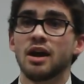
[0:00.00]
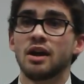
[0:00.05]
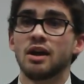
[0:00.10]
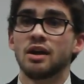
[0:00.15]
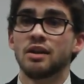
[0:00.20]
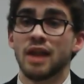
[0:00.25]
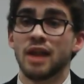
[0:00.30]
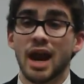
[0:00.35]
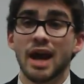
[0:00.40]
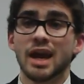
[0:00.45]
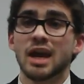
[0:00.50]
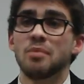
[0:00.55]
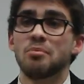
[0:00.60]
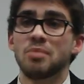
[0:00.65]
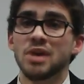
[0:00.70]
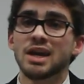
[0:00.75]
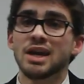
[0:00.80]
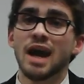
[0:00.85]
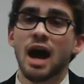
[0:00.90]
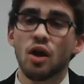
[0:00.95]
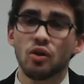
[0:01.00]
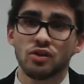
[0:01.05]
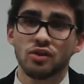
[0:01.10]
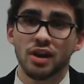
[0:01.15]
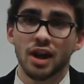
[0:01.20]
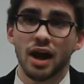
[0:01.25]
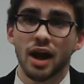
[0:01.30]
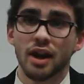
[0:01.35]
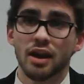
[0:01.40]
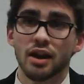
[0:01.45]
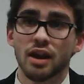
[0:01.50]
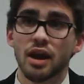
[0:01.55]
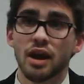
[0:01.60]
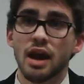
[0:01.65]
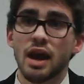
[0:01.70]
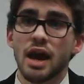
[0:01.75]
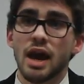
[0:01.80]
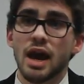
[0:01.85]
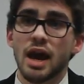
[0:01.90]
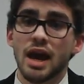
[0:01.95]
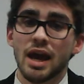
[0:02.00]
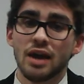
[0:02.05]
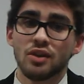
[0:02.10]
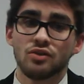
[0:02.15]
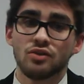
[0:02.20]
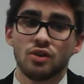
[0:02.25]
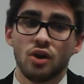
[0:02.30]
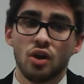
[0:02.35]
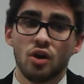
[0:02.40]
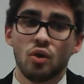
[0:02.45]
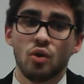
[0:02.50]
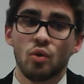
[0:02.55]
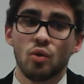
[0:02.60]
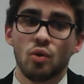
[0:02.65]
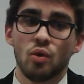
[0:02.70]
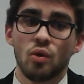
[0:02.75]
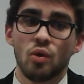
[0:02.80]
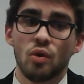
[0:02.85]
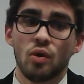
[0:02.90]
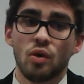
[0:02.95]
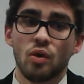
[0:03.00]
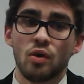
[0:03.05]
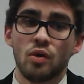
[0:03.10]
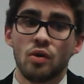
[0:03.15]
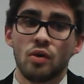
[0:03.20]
that I can be counted on. And so